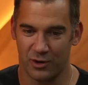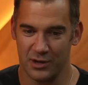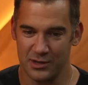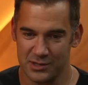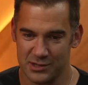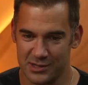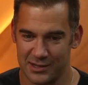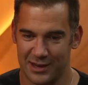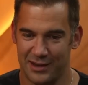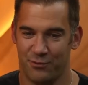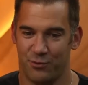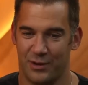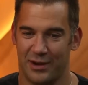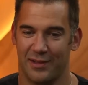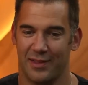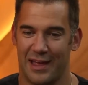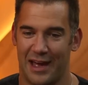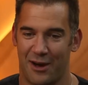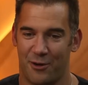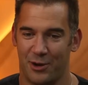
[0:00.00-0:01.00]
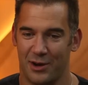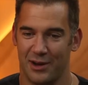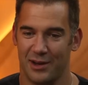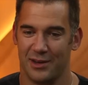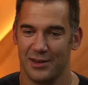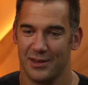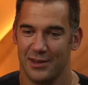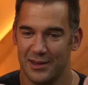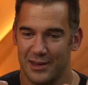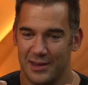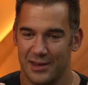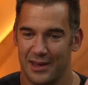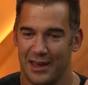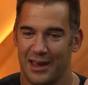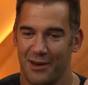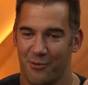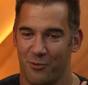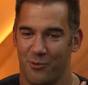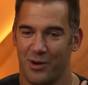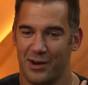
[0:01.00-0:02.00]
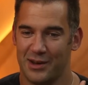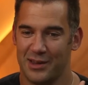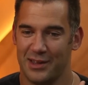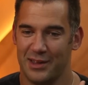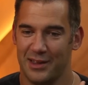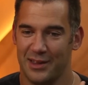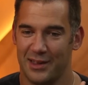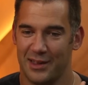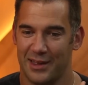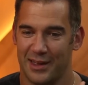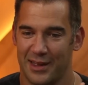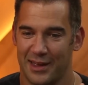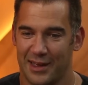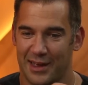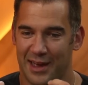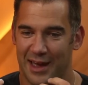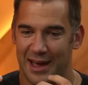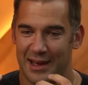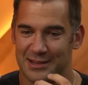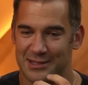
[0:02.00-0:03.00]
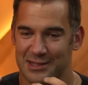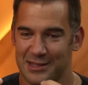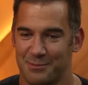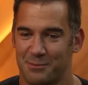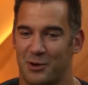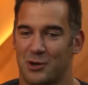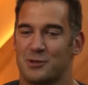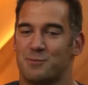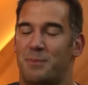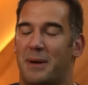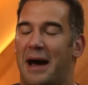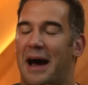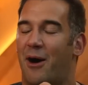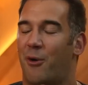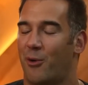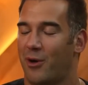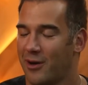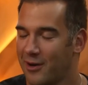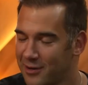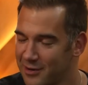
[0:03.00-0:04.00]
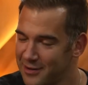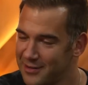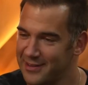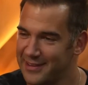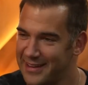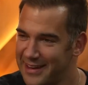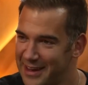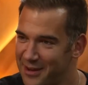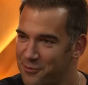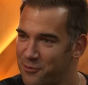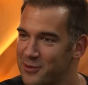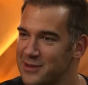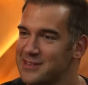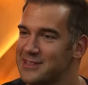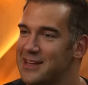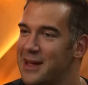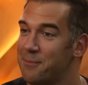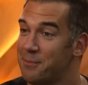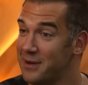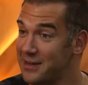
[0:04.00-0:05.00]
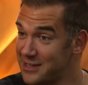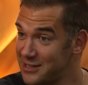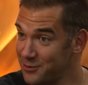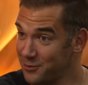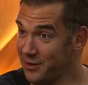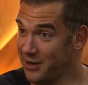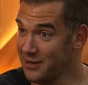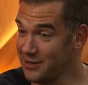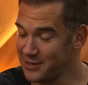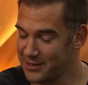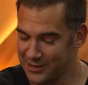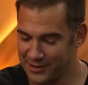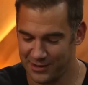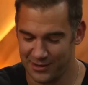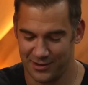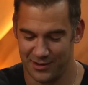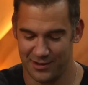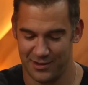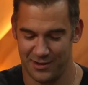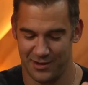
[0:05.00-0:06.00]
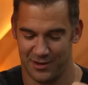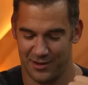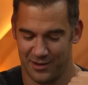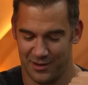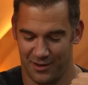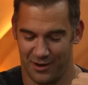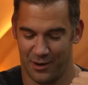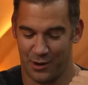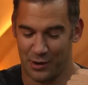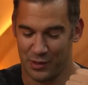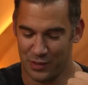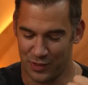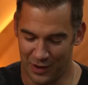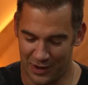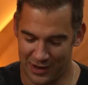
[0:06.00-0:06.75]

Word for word: over us if we allow it, and what has the most power if we step into it? Our